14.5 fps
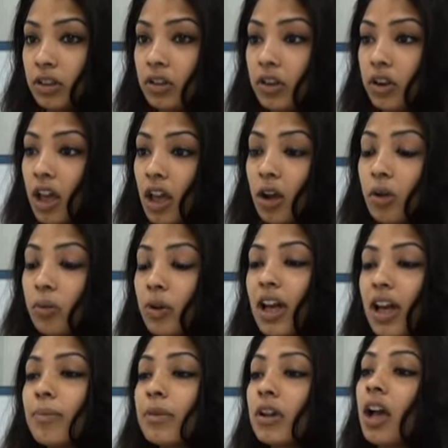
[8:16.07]
No,
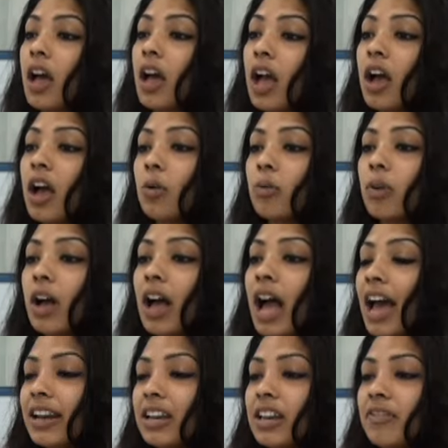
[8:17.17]
I mean,
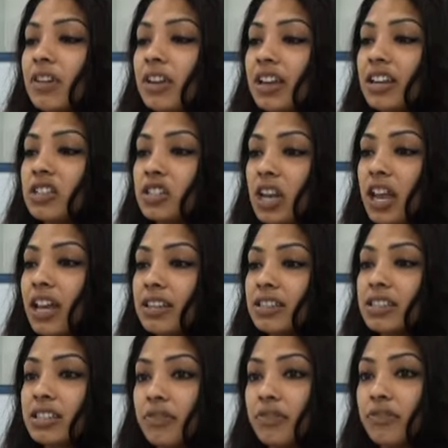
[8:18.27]
I didn't even get a
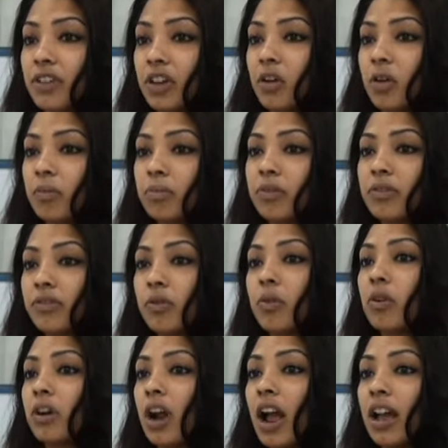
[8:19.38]
chance to film
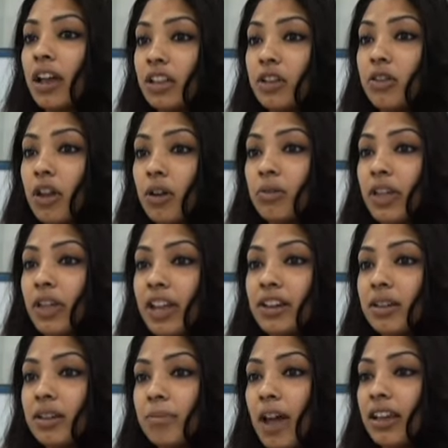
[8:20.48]
before I, you know,
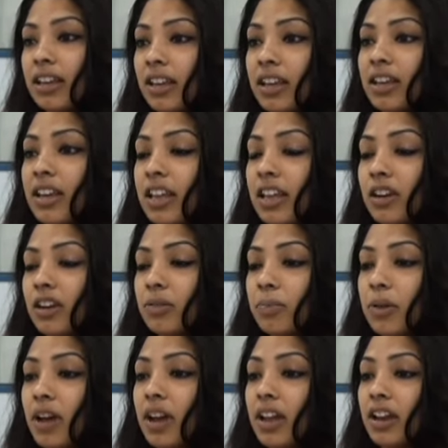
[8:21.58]
landed back in here.
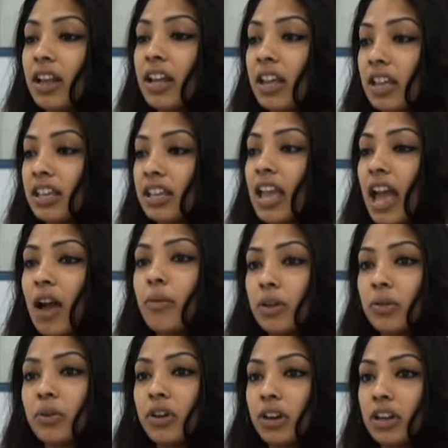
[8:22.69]
But yeah,
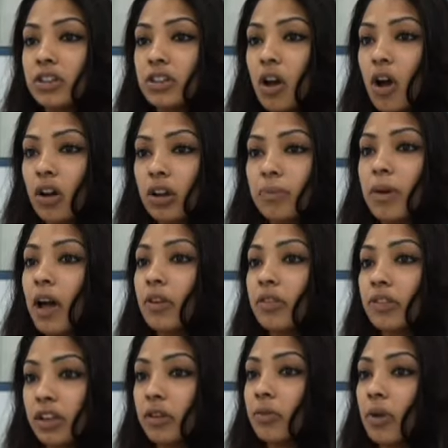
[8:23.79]
we were gonna talk
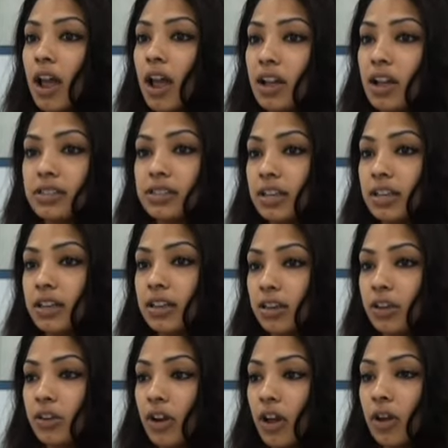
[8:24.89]
about the arrest
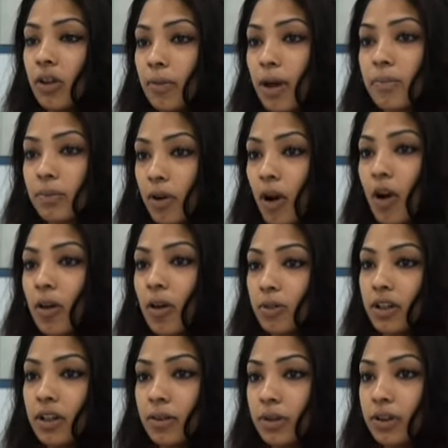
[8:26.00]
and, you know, my
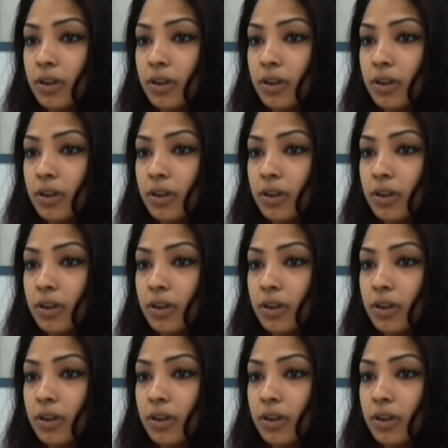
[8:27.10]
problem.